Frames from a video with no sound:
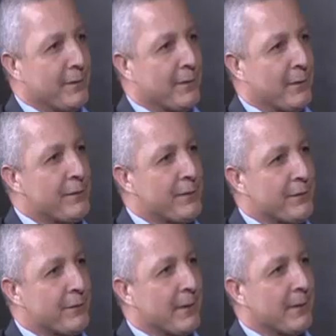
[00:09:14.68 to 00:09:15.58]

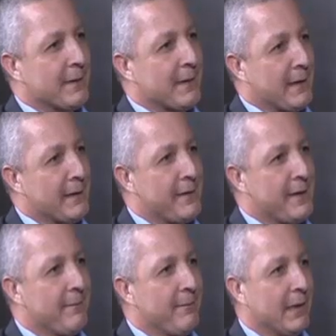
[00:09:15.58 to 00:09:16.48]
coaches throughout the
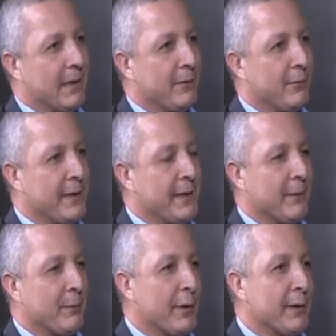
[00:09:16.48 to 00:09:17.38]
country, and we
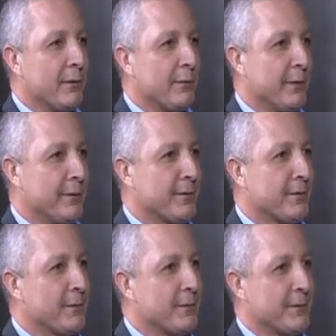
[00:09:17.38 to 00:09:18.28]
appoint those business
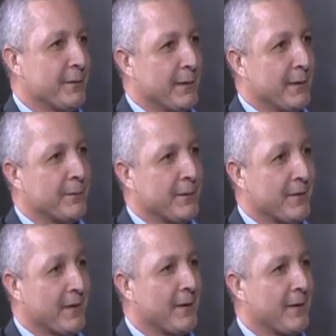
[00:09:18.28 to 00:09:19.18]
coaches, and those are
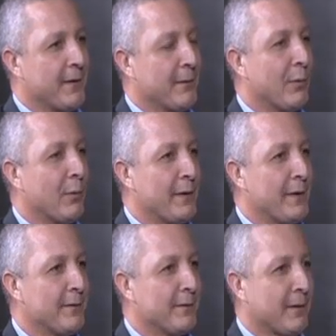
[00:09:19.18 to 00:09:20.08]
salaried
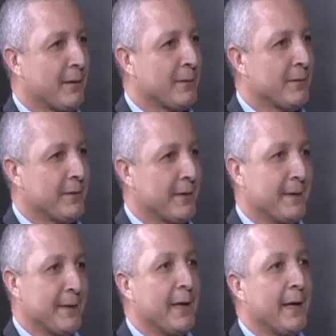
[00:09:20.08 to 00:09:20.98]
employees of ours,
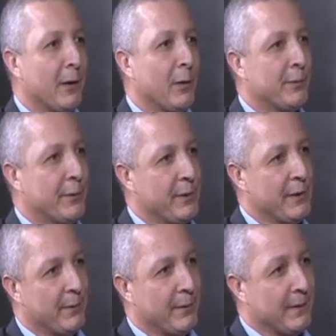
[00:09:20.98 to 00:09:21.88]
and they help the
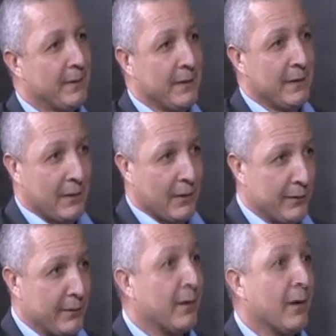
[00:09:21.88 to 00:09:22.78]
people
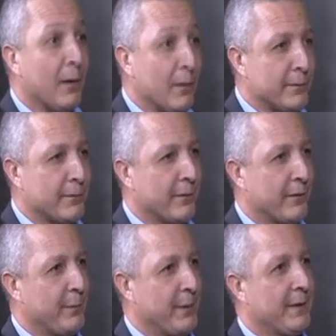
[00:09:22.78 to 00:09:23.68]
on the ground, so to
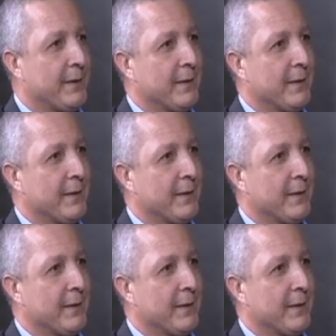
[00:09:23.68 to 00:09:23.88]
speak,